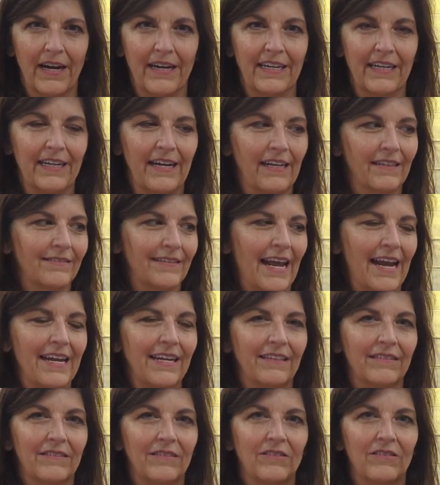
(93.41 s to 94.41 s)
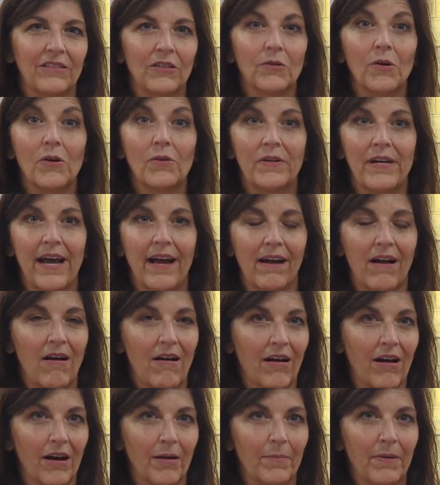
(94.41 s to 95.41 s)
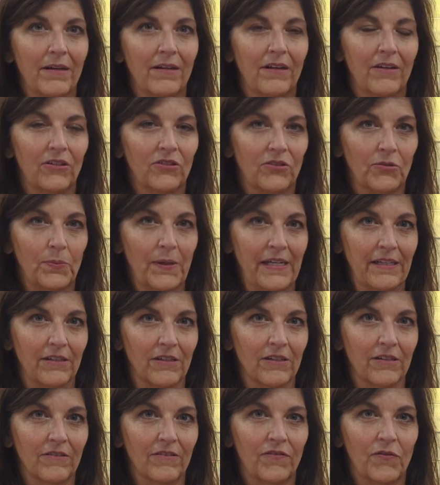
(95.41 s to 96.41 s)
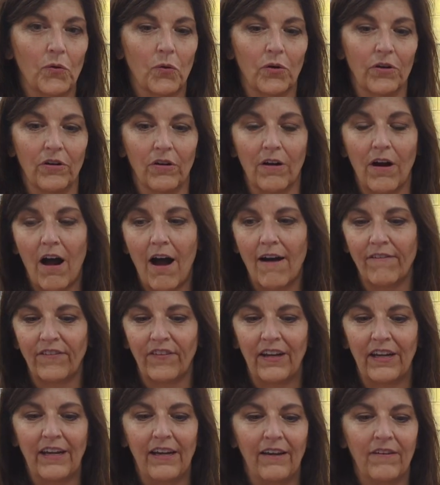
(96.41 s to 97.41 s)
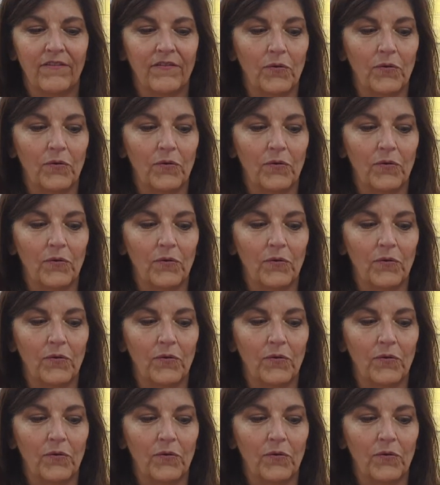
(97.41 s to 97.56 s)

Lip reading: and it is a 0 net carb sweetener for your coffee,